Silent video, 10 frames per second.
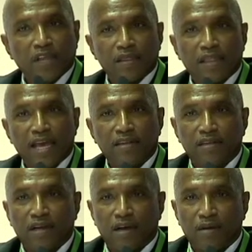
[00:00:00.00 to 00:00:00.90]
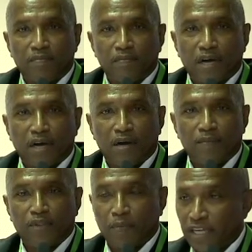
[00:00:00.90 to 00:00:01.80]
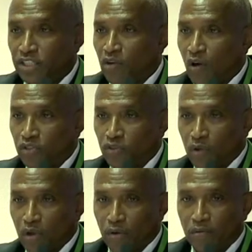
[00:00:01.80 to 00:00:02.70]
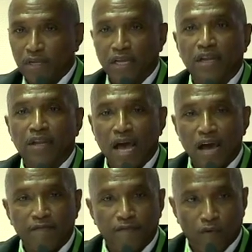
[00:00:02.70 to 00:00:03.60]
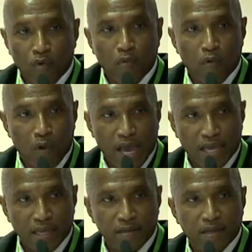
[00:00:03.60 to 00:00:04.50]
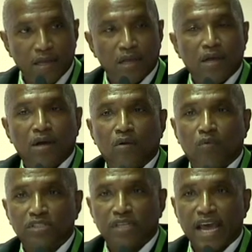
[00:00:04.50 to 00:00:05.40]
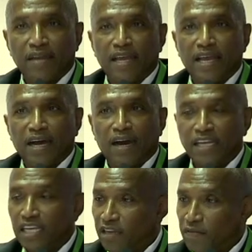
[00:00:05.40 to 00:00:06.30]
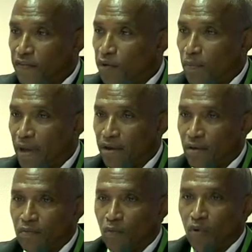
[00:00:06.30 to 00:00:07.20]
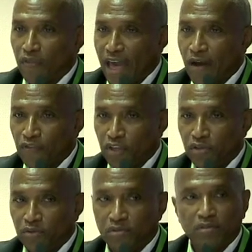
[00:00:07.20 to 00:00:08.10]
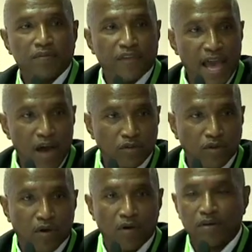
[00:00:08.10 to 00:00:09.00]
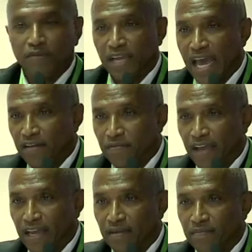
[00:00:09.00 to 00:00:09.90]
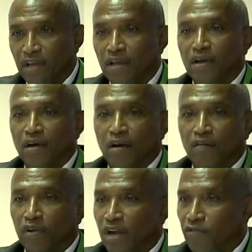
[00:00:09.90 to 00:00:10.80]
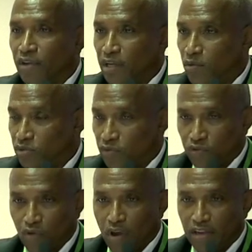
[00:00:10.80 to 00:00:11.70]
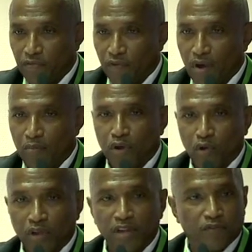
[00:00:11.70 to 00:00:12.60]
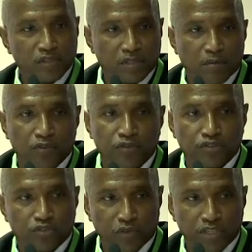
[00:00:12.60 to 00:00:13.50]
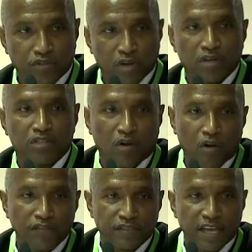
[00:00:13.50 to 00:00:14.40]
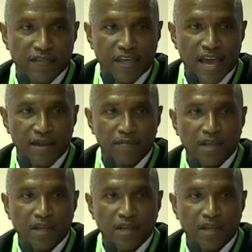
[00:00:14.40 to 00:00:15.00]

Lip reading: the patient also learned in a nonverbal way was that he could feel better without the use of the Haldol or the Ativan, whatever he was withdrawing from or looking for some other street drug to offset that.